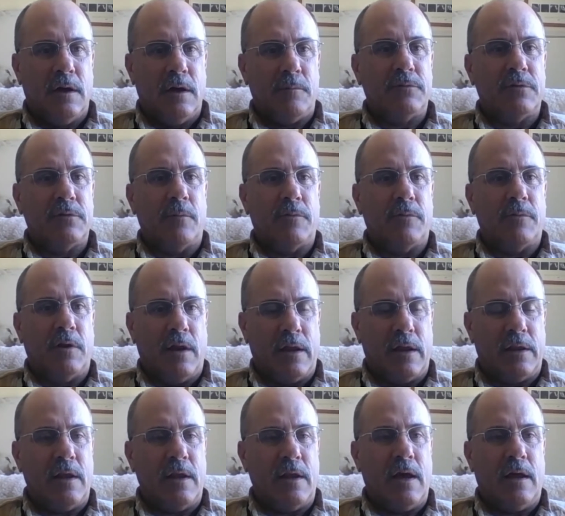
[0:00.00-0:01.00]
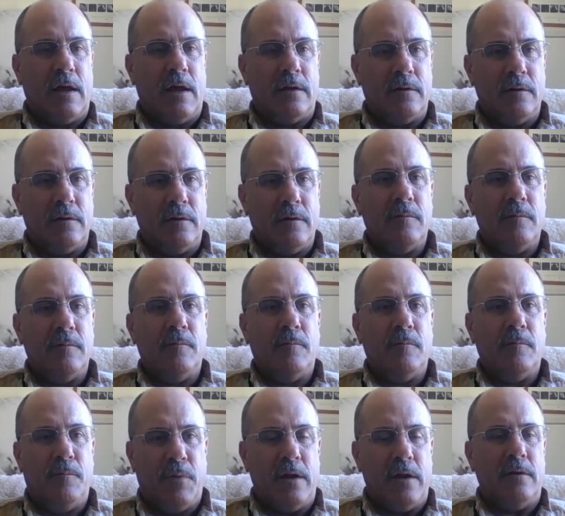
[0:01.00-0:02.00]
something like that.
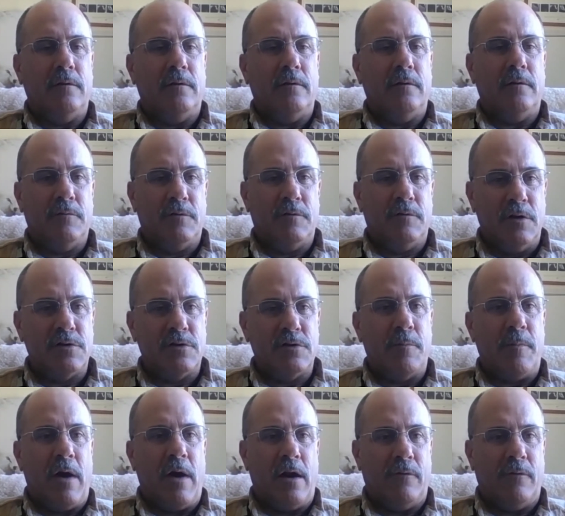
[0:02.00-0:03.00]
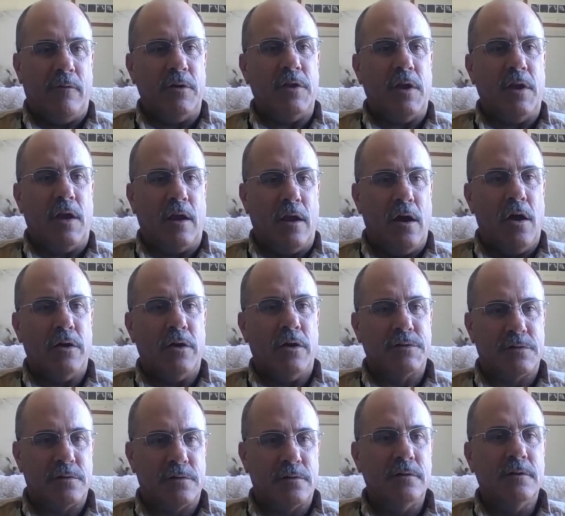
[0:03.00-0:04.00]
But just about everything
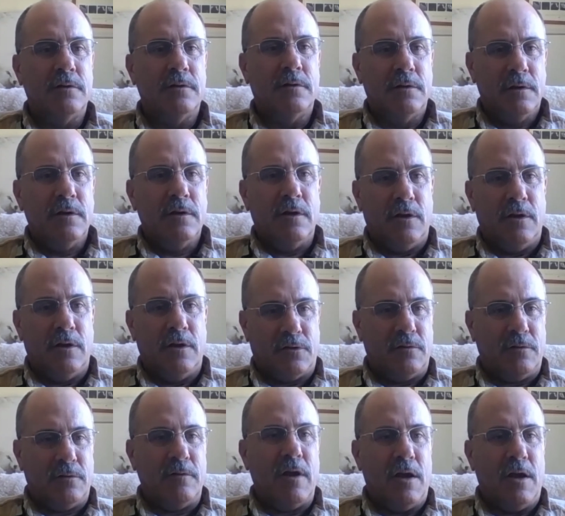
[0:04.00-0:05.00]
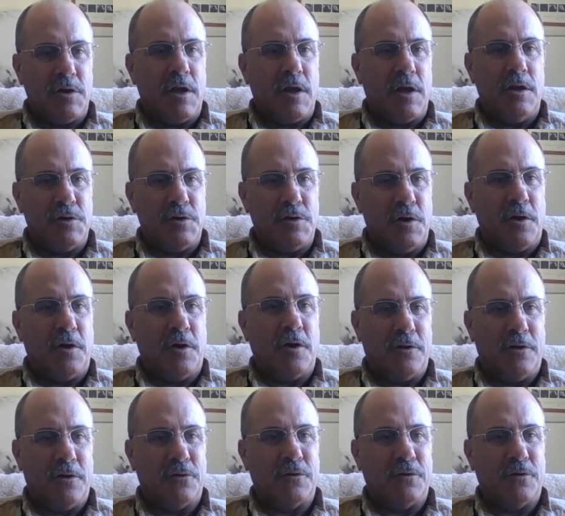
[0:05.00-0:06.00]
else, it's education and
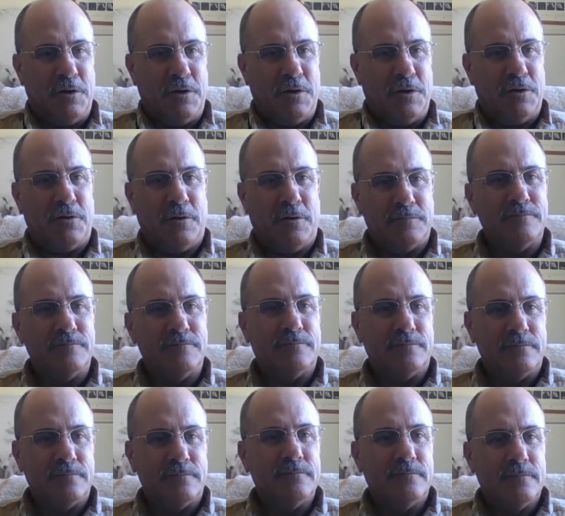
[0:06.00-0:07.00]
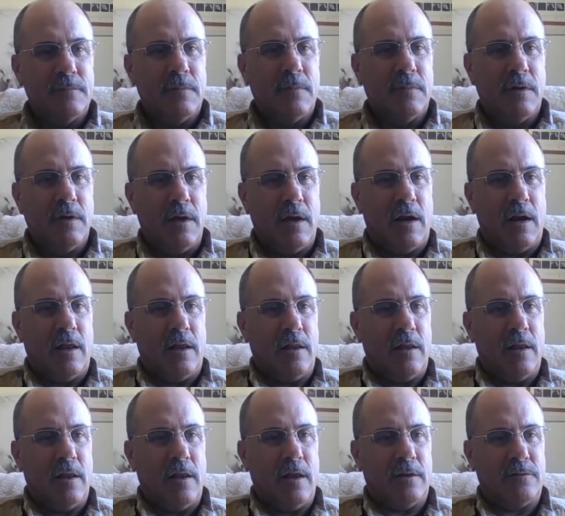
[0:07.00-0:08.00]
consultation. And
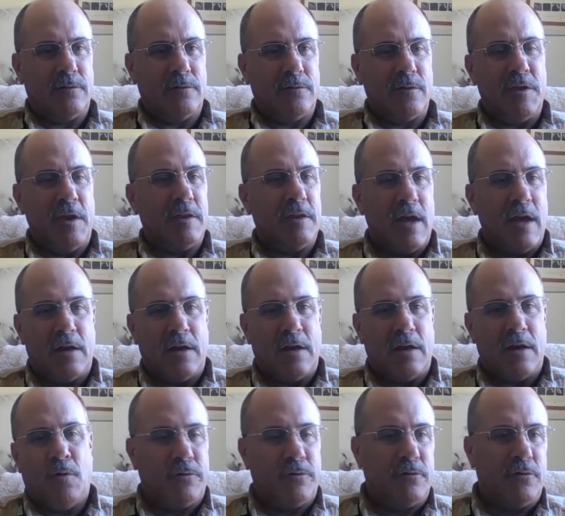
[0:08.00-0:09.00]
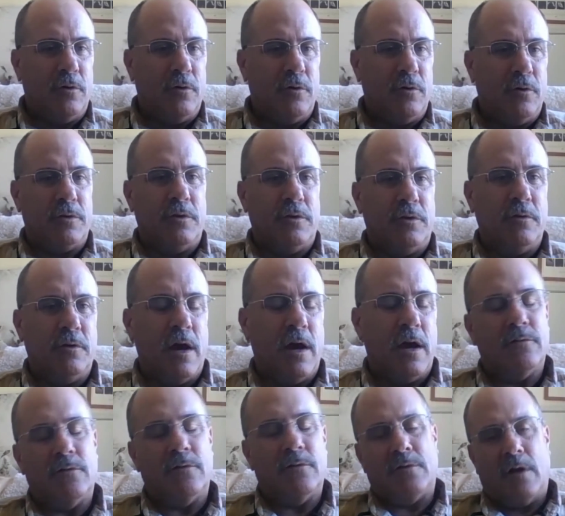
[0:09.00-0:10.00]
I think that holds true with you
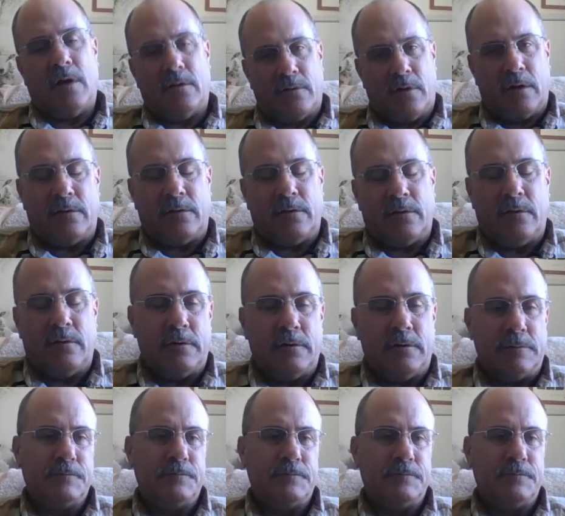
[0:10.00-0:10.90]
guys, it sounds like too.